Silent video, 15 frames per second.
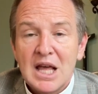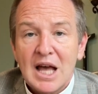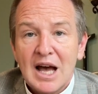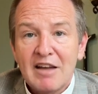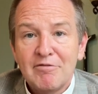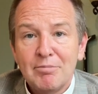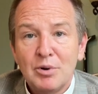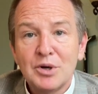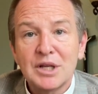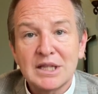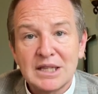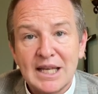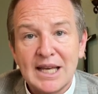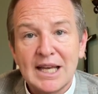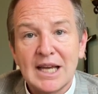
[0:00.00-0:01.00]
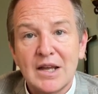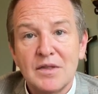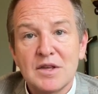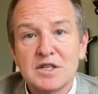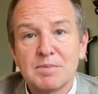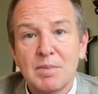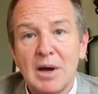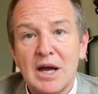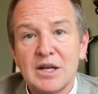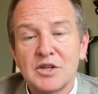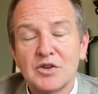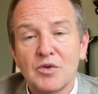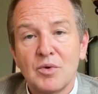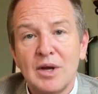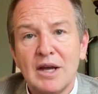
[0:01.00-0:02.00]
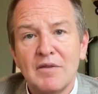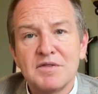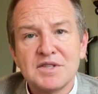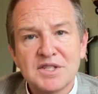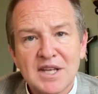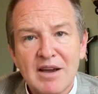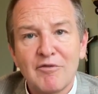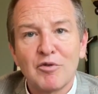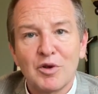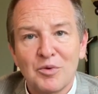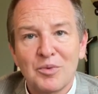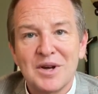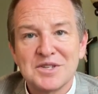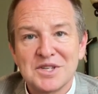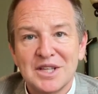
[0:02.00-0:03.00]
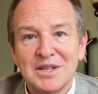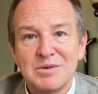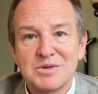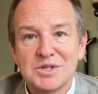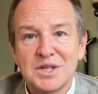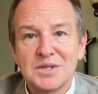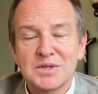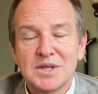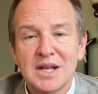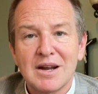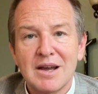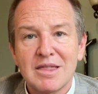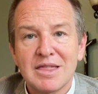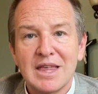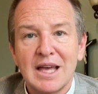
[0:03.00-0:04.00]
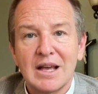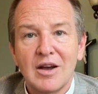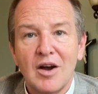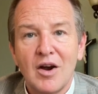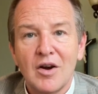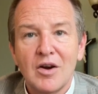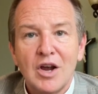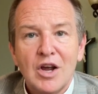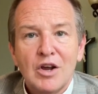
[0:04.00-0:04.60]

I've put a link in this pine tree of several resolutions that I think are